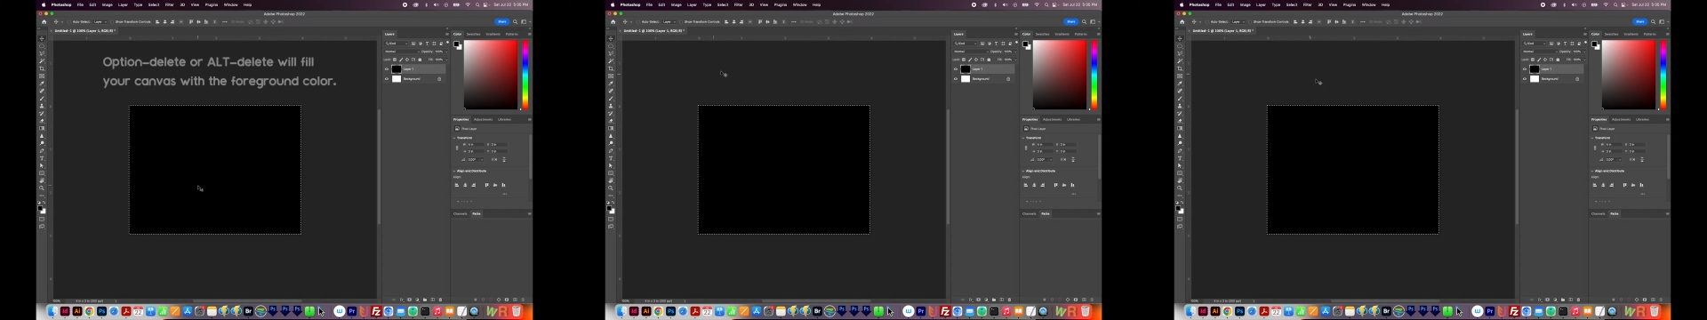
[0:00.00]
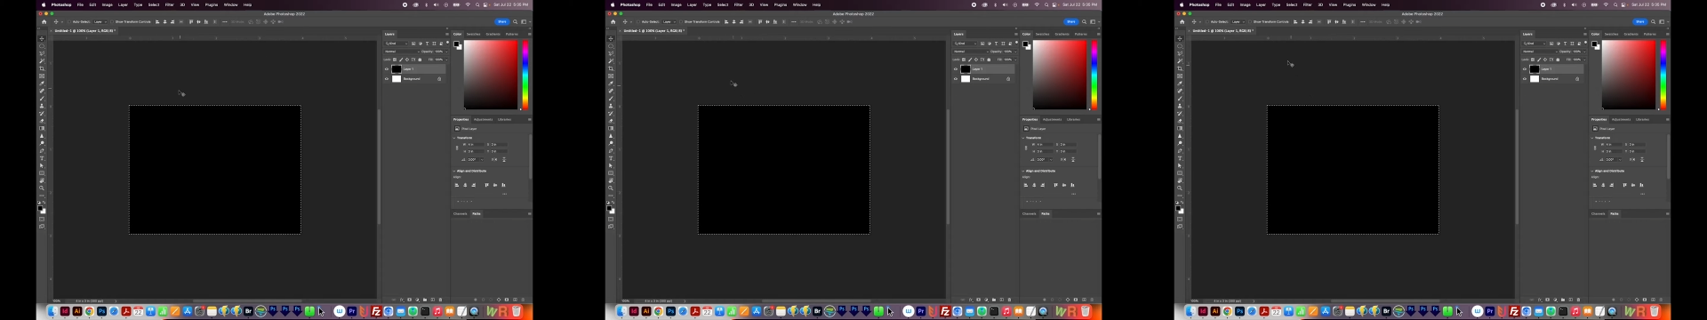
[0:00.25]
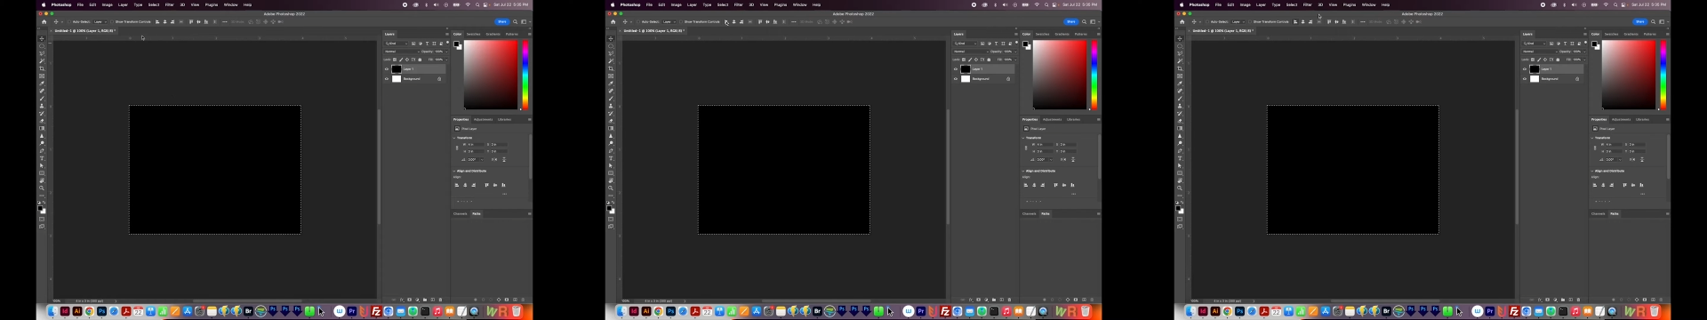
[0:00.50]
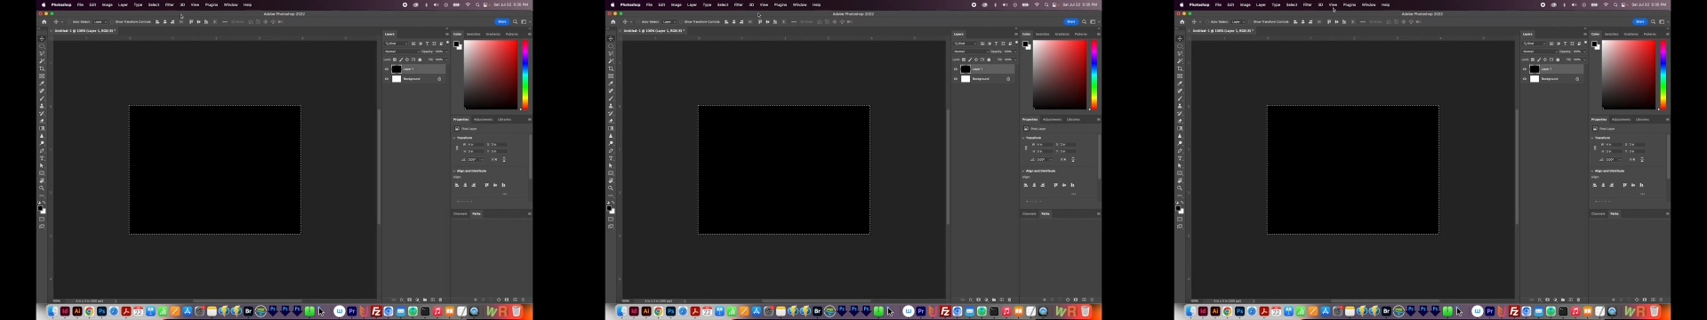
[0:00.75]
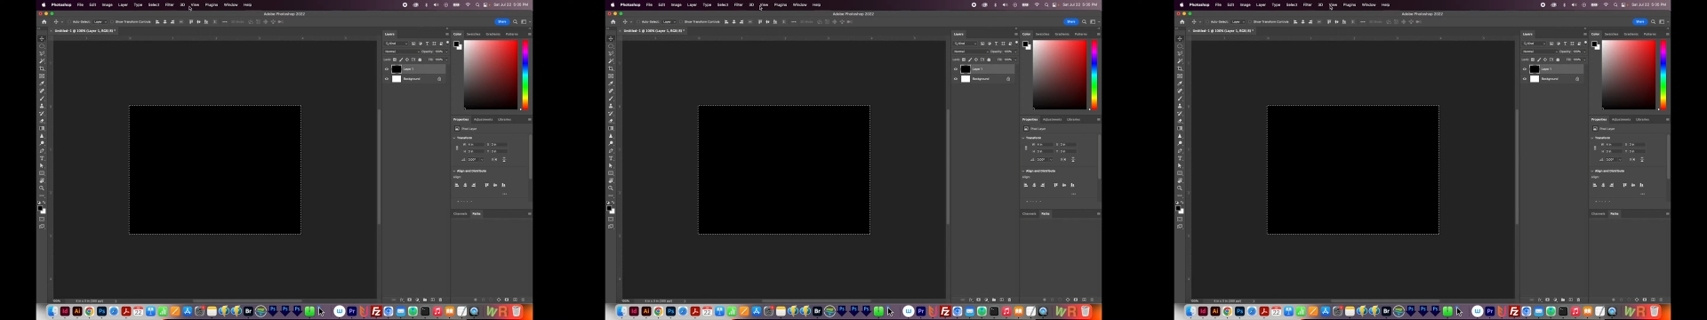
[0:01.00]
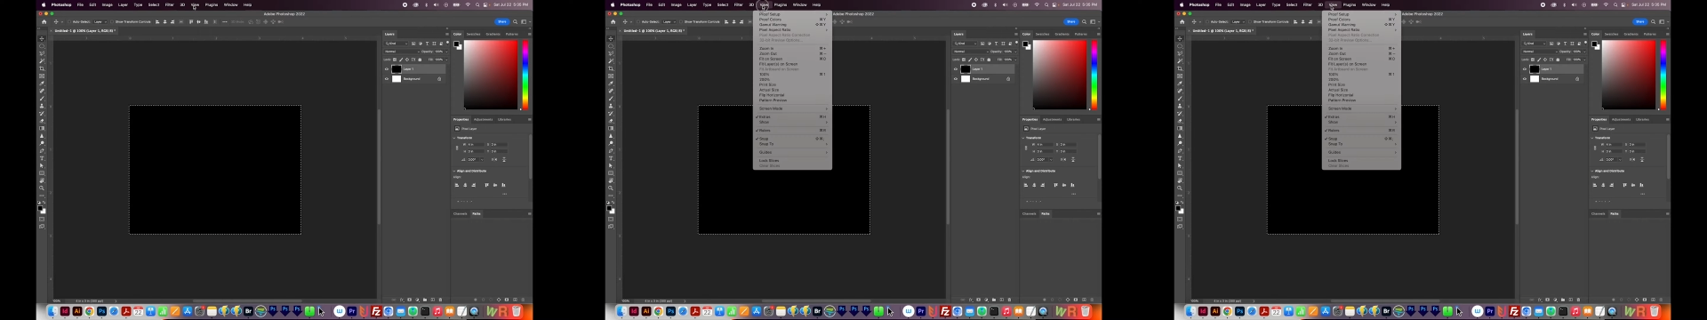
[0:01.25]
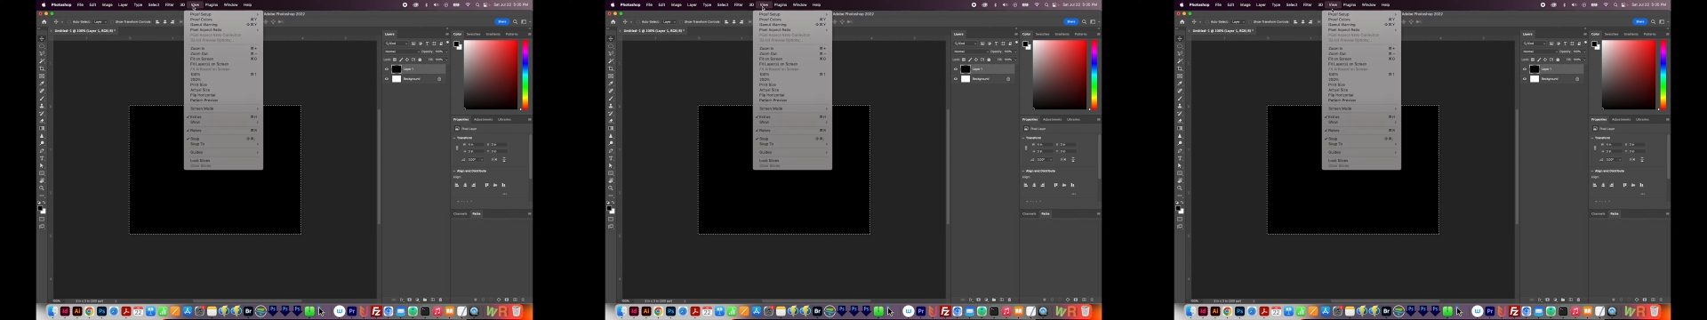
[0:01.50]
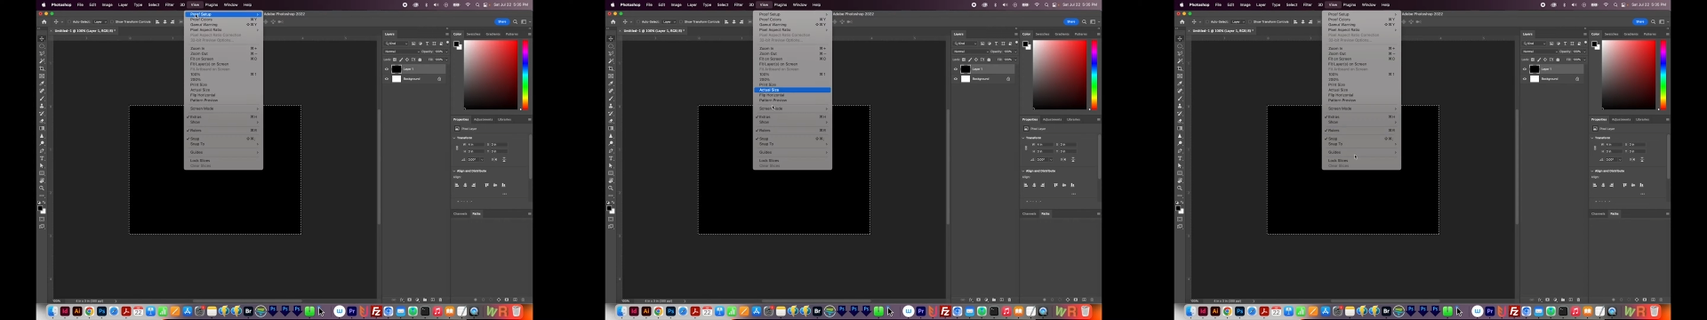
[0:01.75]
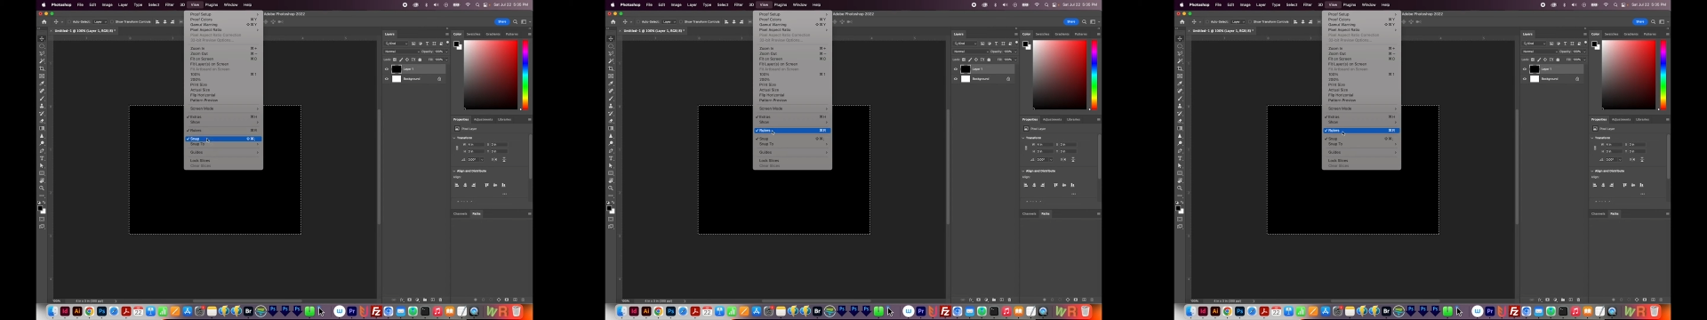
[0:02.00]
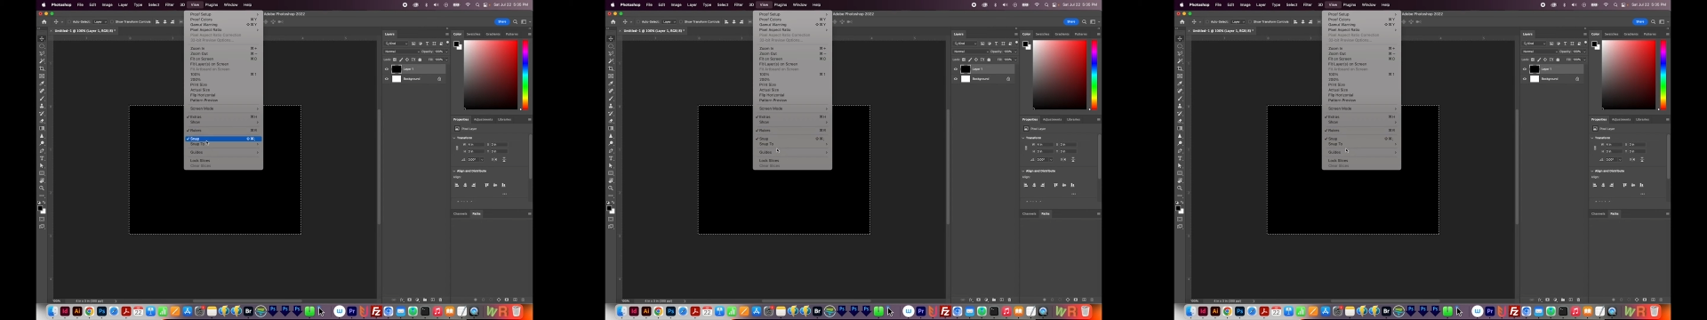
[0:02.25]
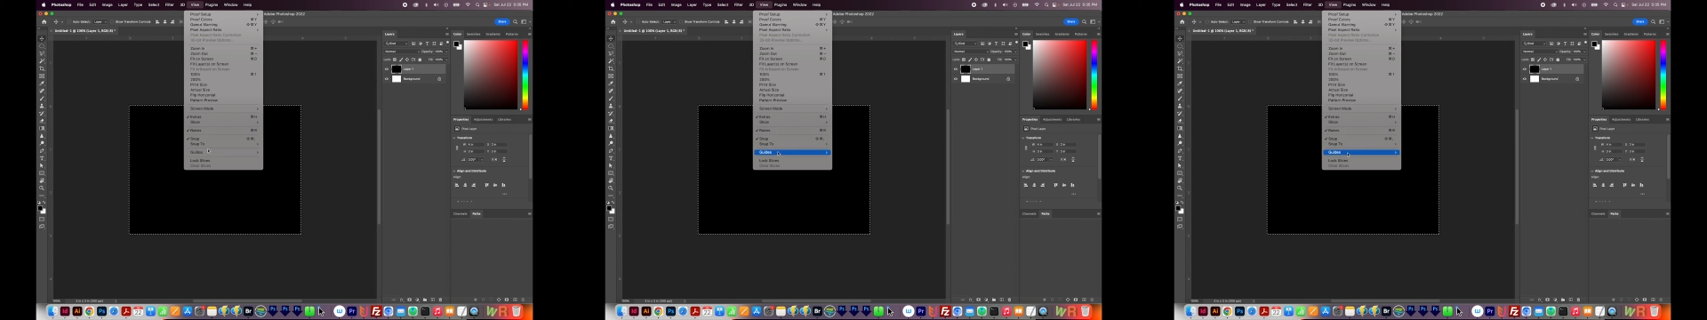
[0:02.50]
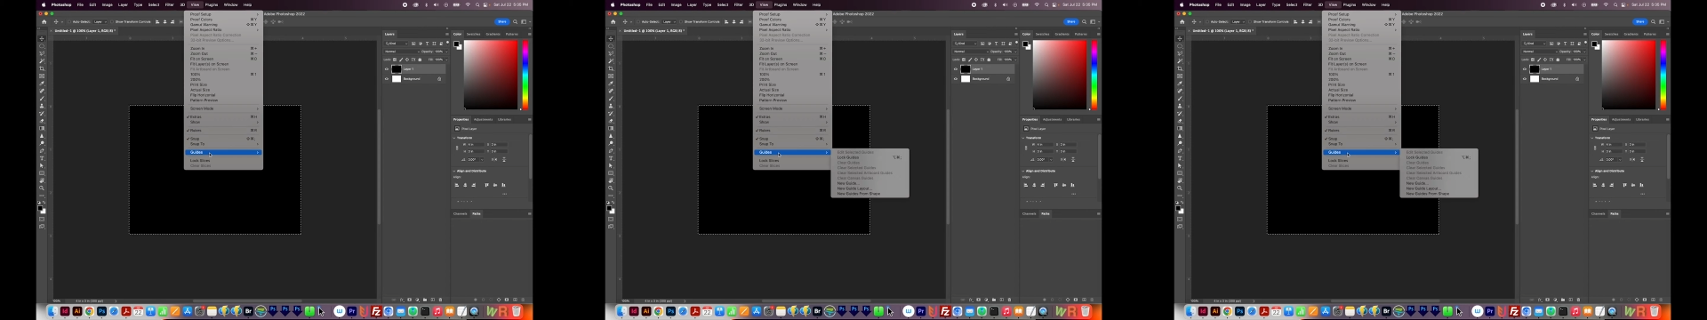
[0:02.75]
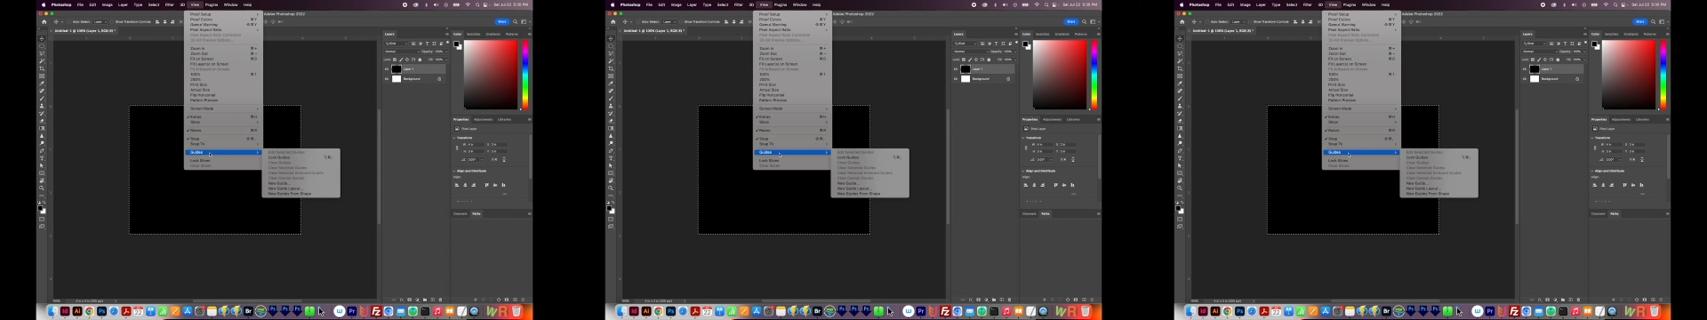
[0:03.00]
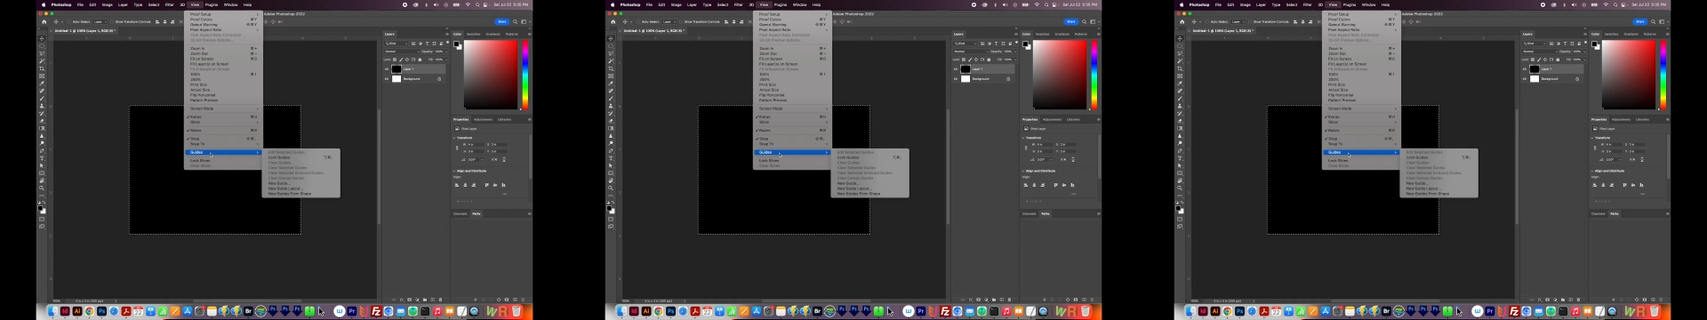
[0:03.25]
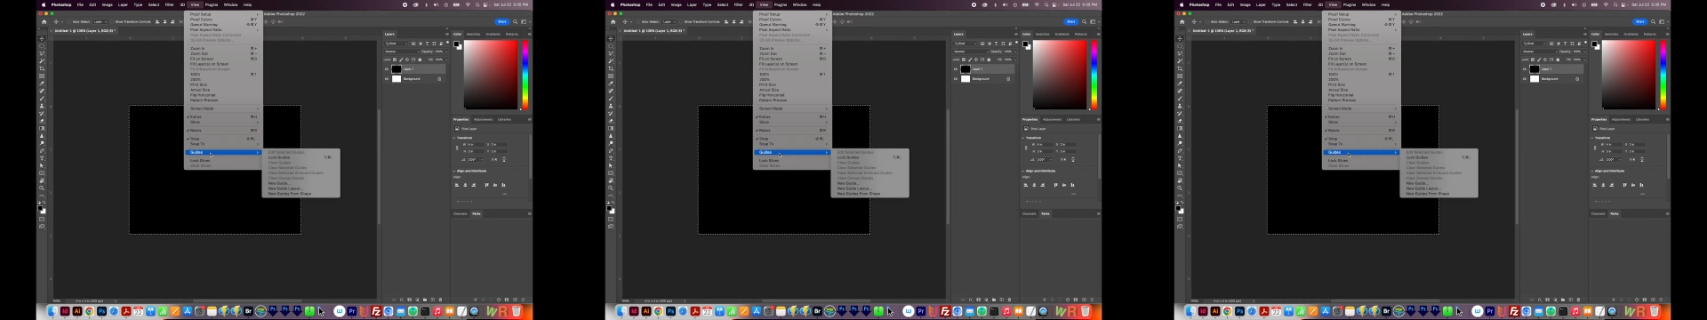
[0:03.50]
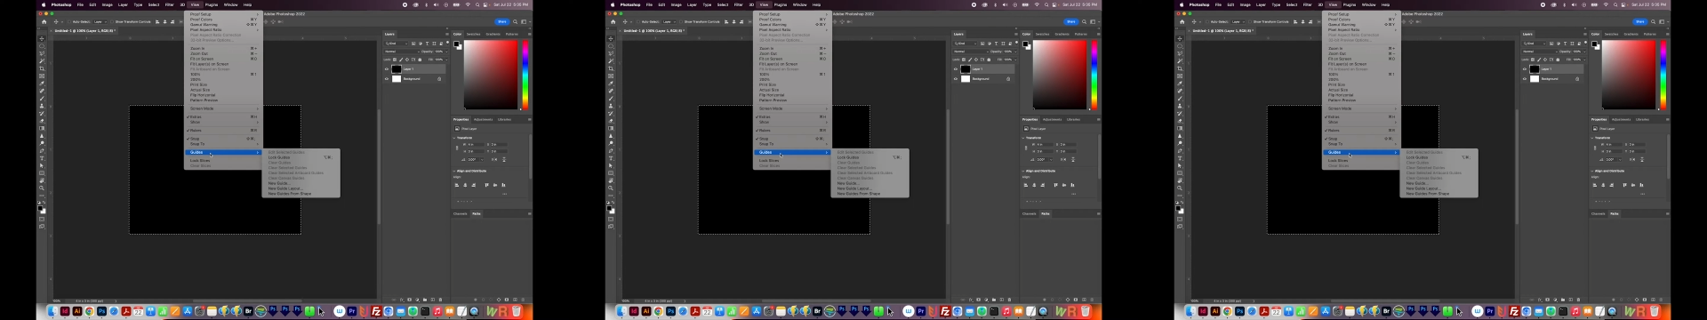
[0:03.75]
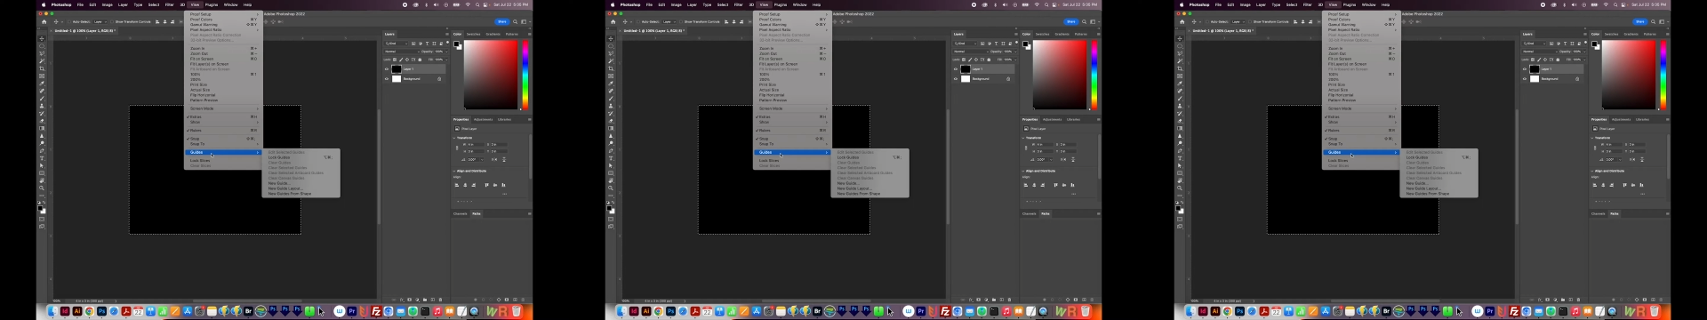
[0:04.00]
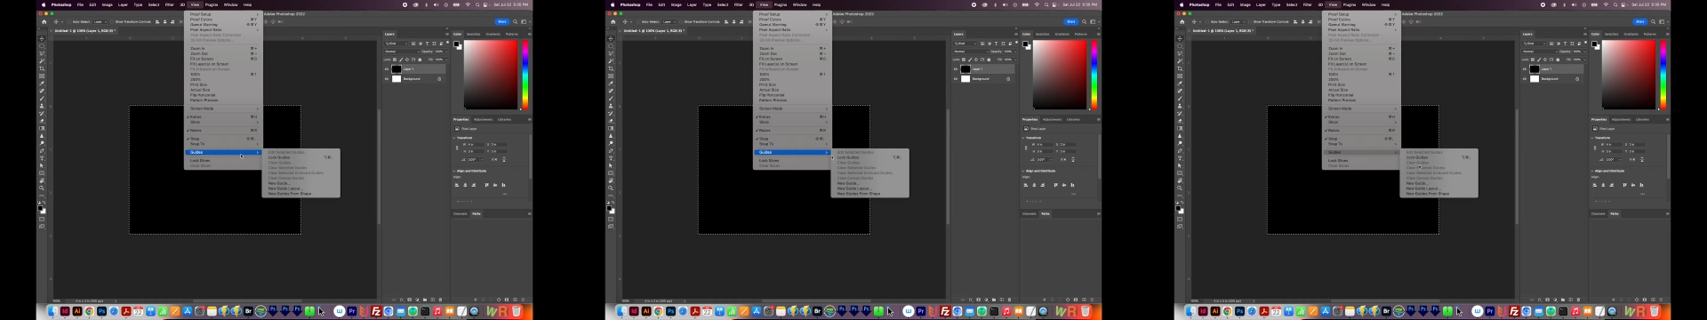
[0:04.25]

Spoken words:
(no speaker visible)